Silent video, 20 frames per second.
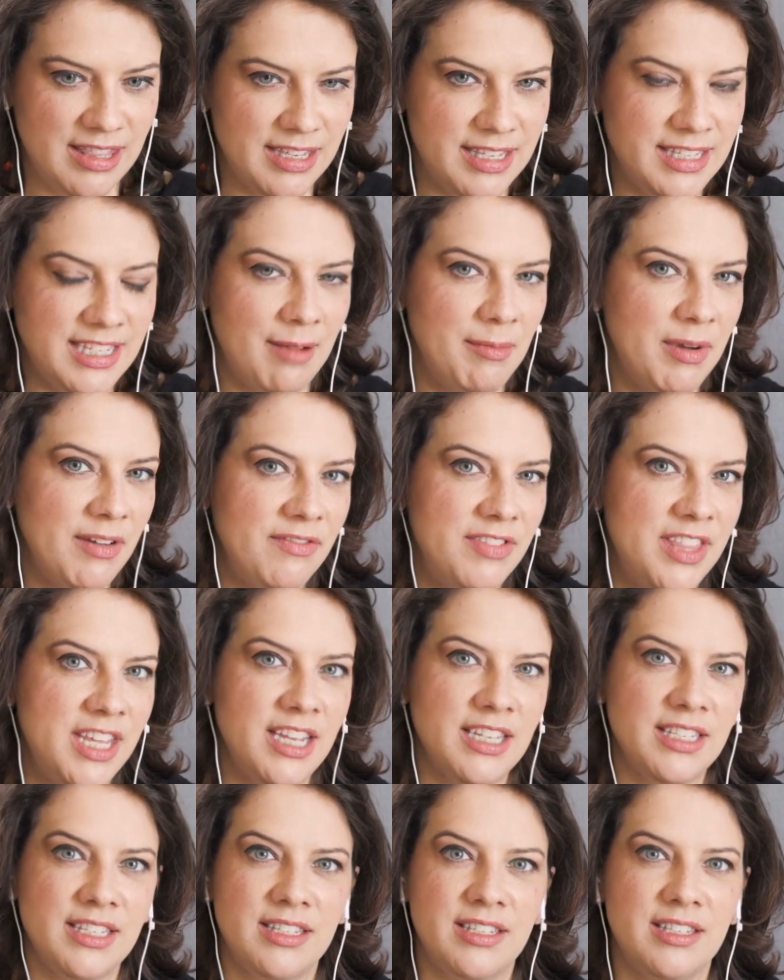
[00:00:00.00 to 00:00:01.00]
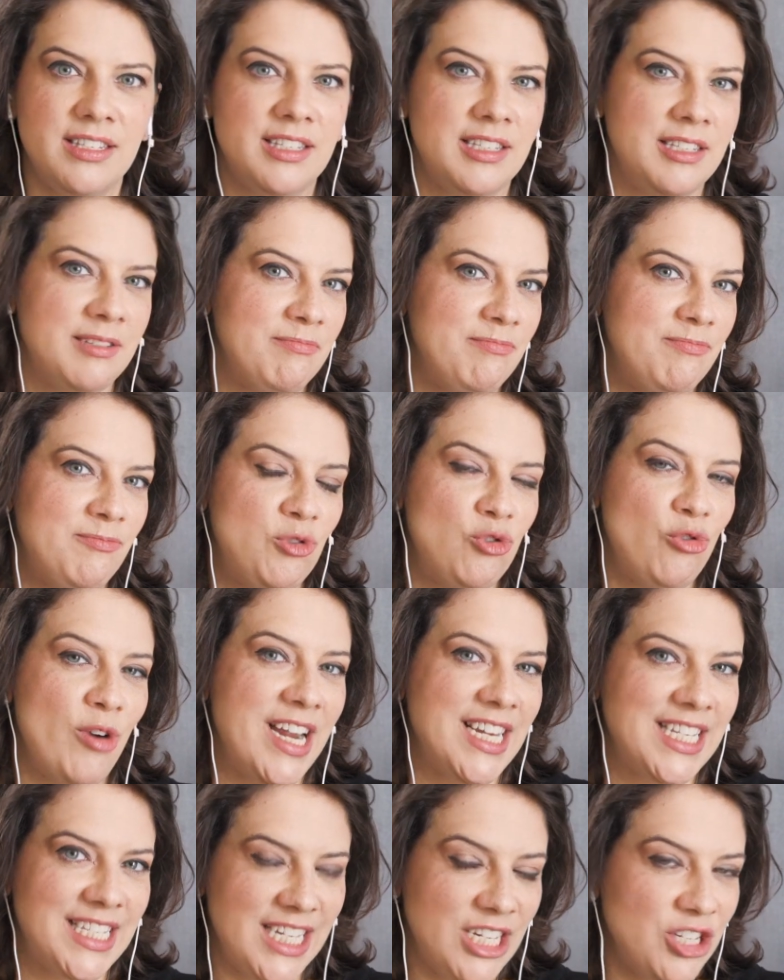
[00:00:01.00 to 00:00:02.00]
some of this
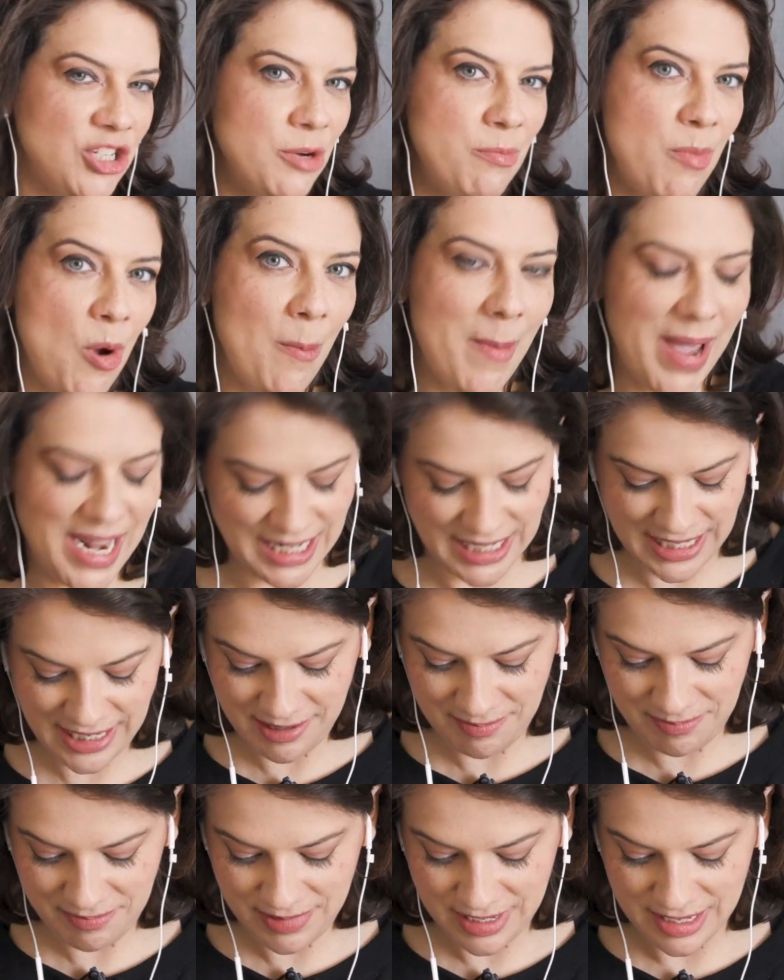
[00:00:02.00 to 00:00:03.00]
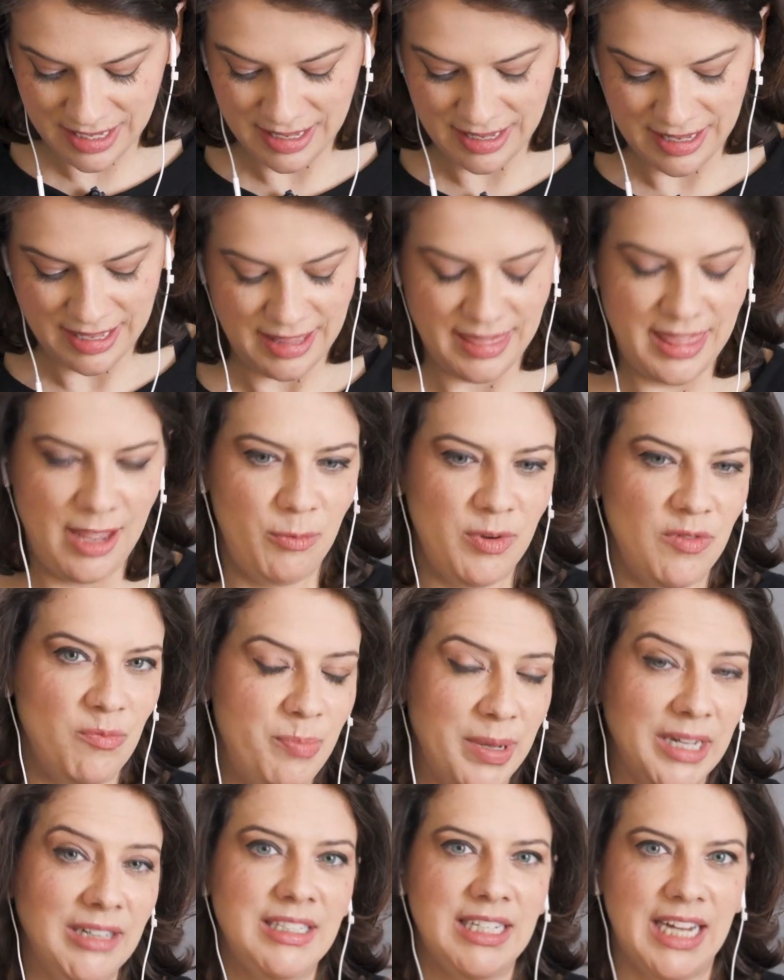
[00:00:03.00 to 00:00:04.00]
transition momentum that
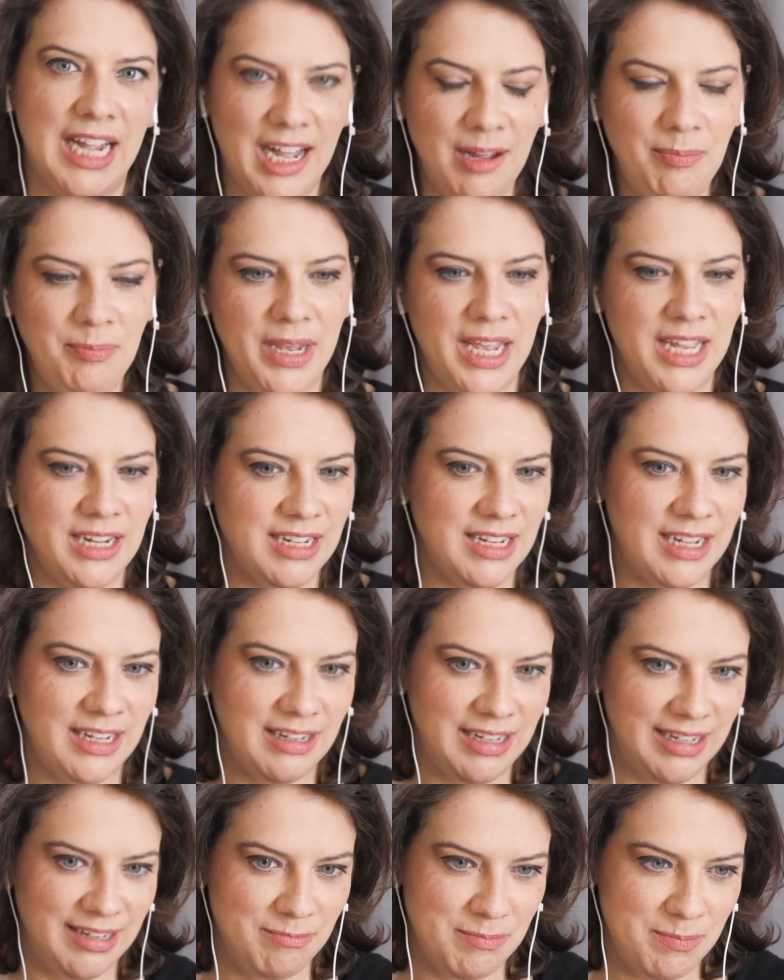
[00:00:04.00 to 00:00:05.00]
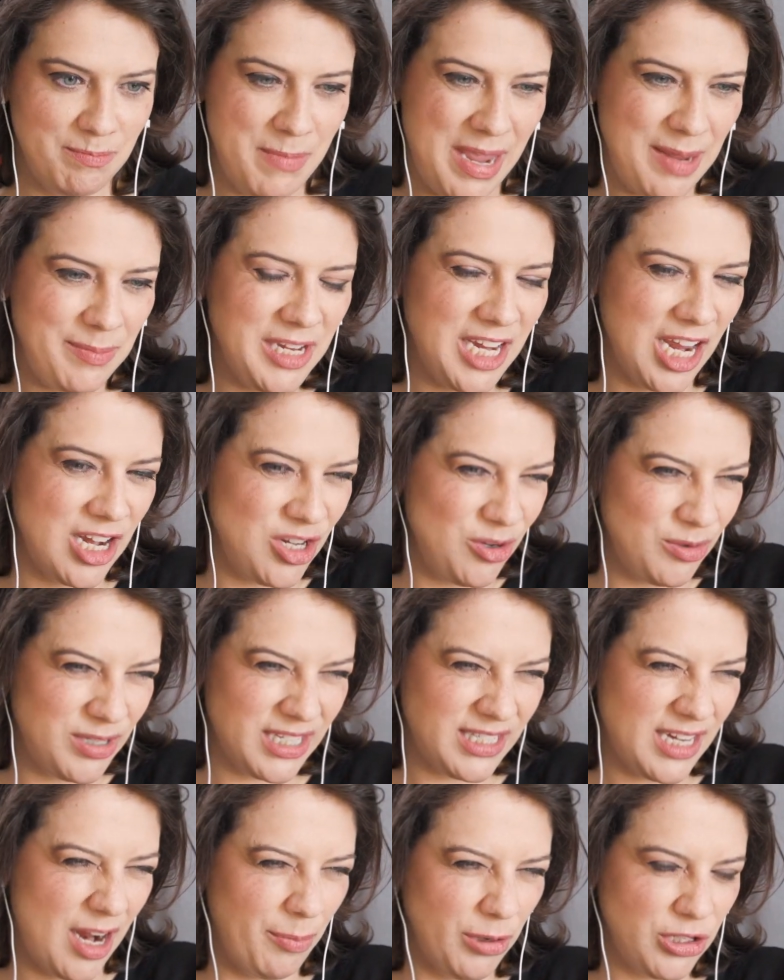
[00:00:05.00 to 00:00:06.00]
we've built up and maybe can use
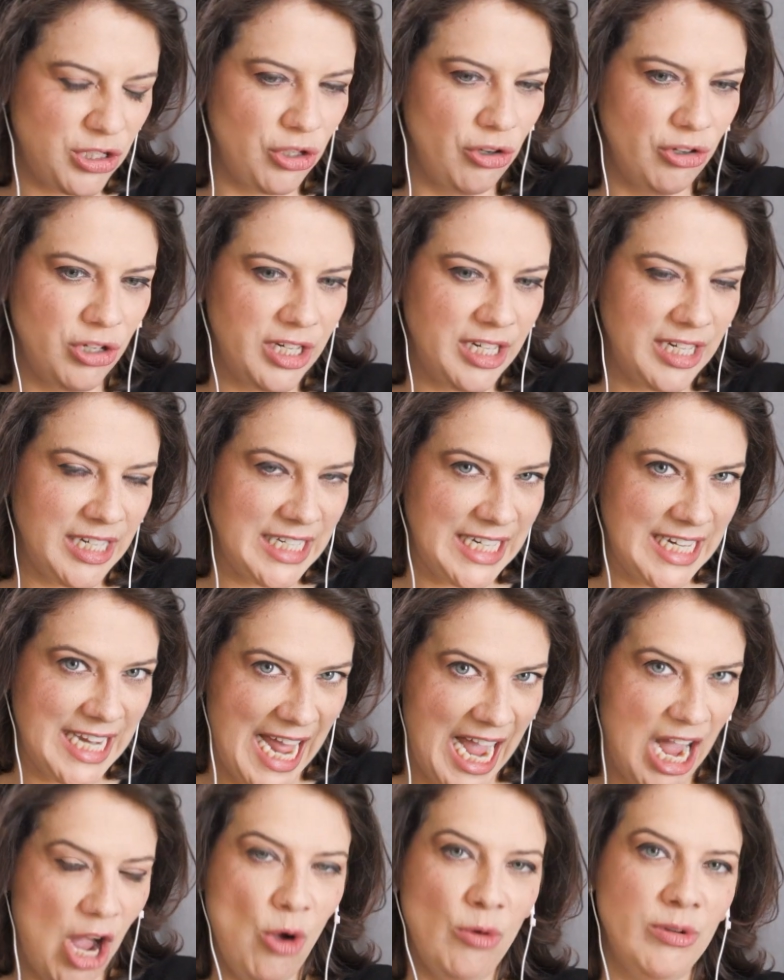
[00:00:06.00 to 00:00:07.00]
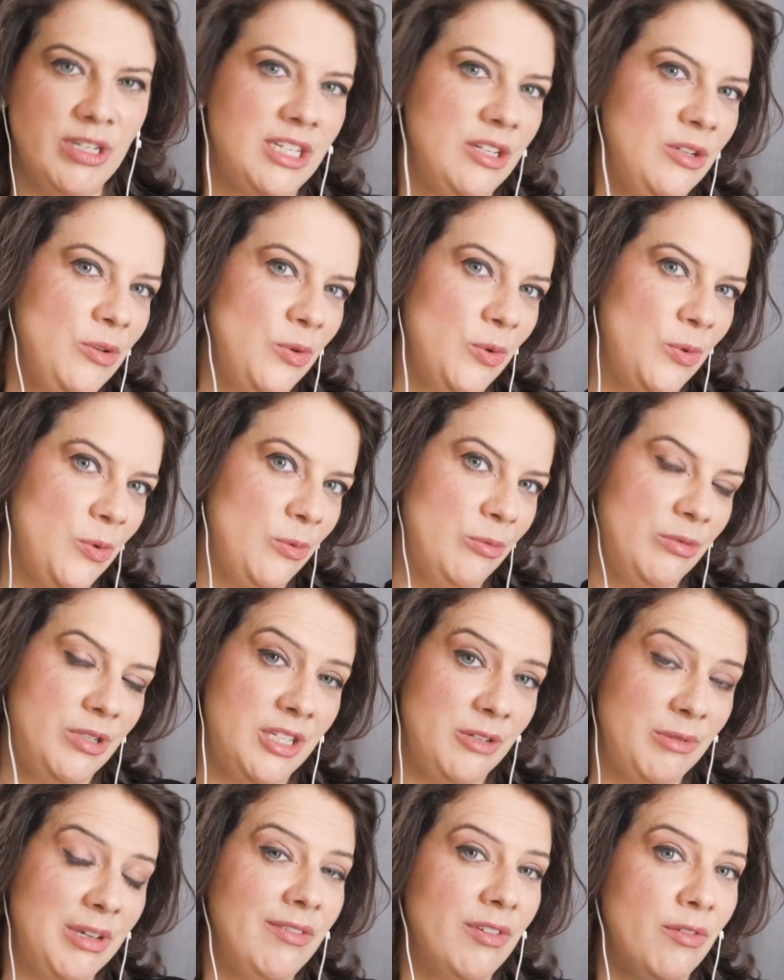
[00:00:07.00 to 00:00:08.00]
this opportunity now to
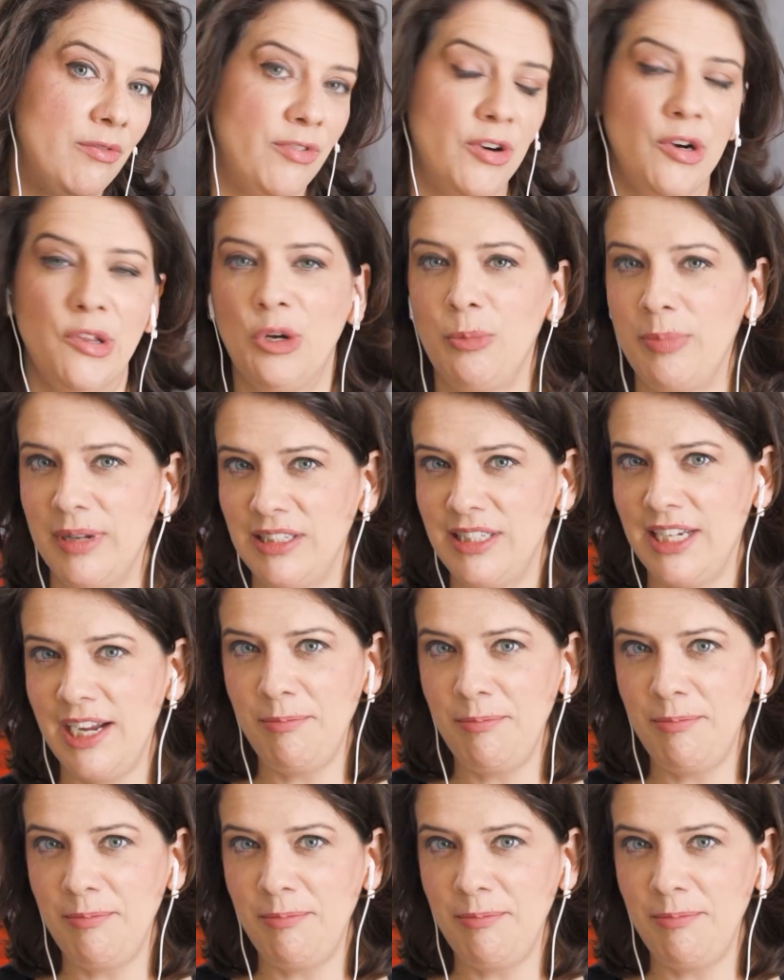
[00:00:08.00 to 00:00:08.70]
even further build